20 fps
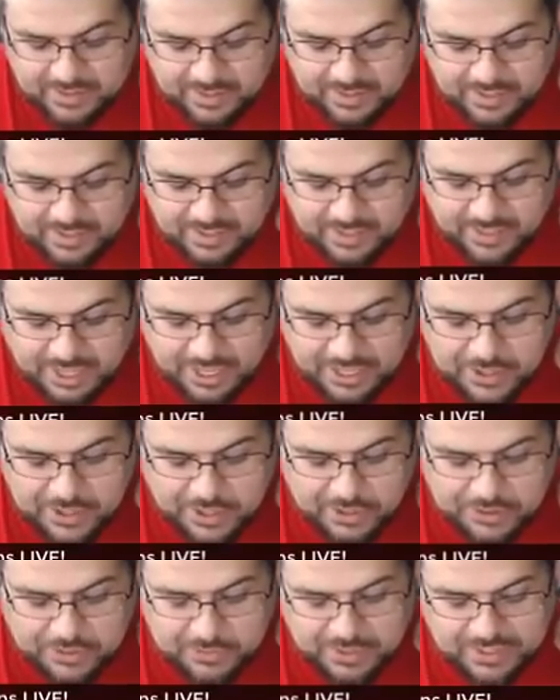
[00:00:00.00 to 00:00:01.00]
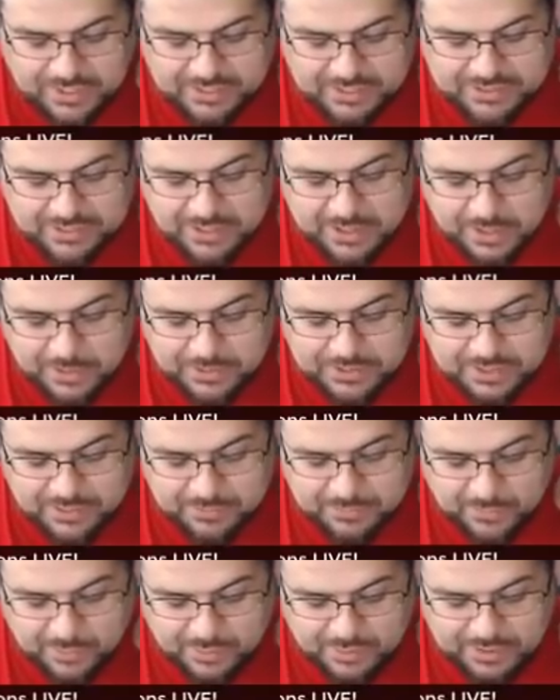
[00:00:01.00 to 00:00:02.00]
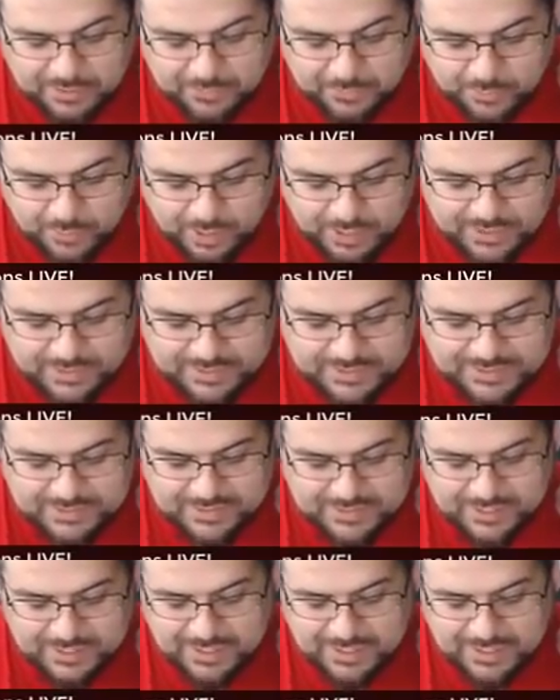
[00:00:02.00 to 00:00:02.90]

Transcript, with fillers: can you go through Ignition coaching more than once?